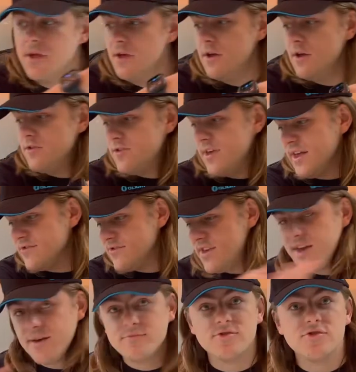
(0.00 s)
So that's the
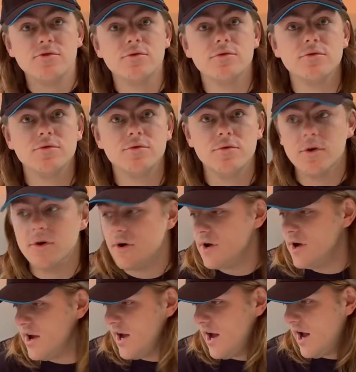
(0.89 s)

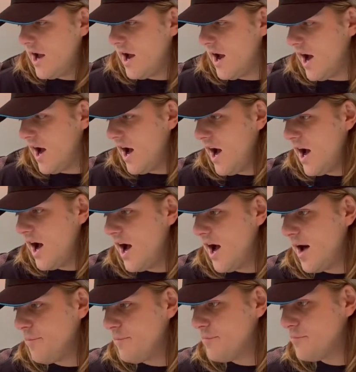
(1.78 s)

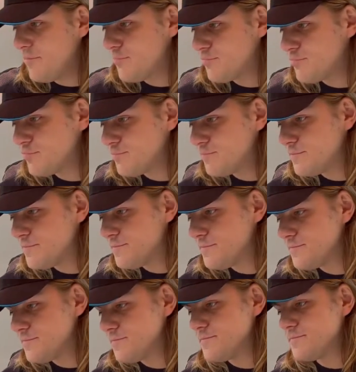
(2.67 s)
M2R
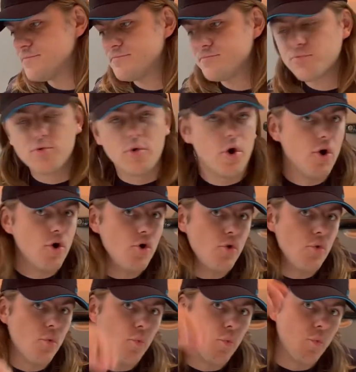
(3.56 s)

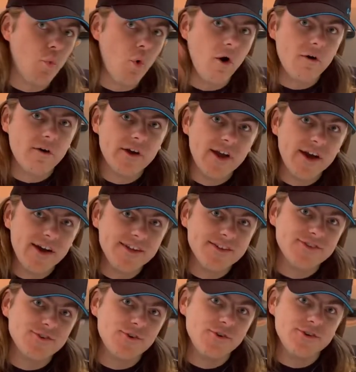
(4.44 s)
Pro Warrior
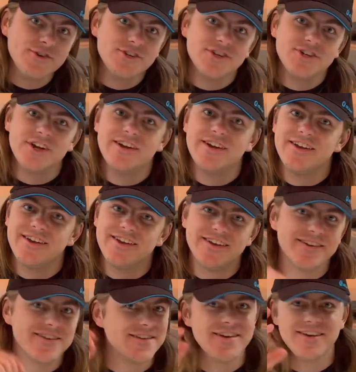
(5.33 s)
torch.
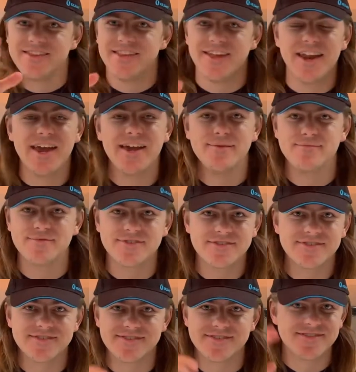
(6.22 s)
The names
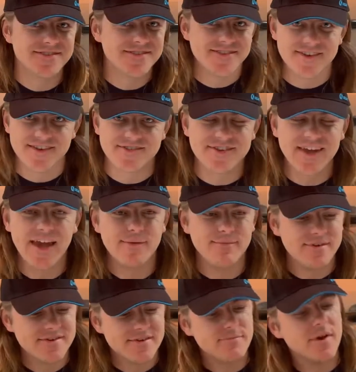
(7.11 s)
escape
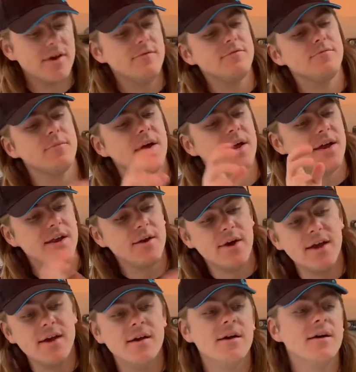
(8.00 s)
me sometimes, but
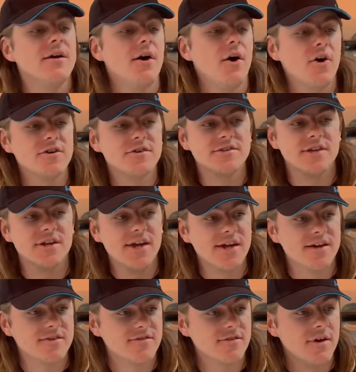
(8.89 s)
anyway, on to the
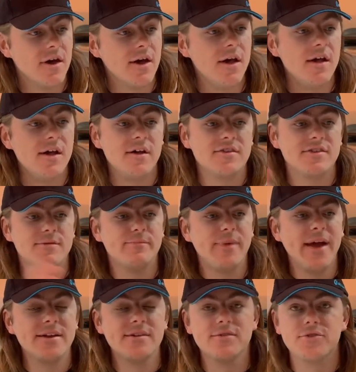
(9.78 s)
next. It's the
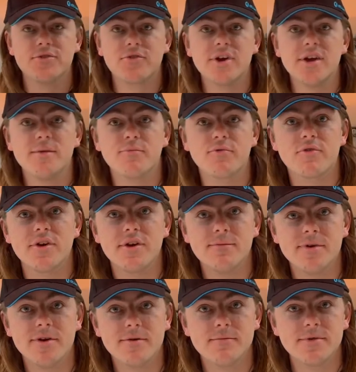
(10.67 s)
Baton 3
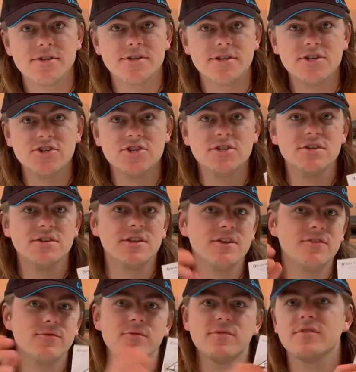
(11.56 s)
Premium Edition.
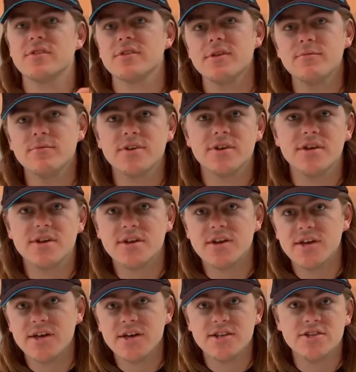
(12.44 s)
This was a limited
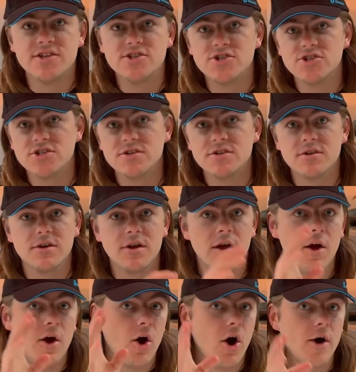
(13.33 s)
edition
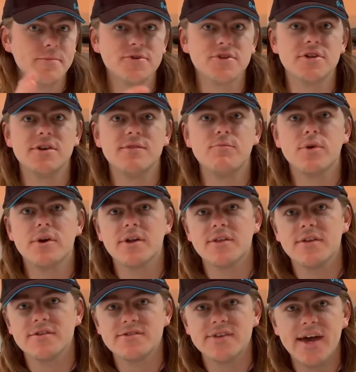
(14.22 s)
option in one of
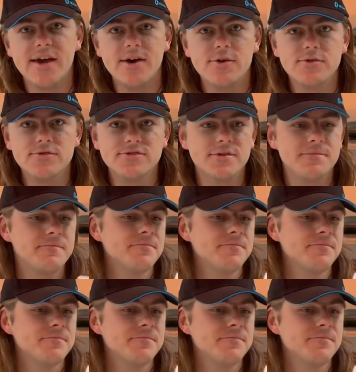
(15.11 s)
the sales.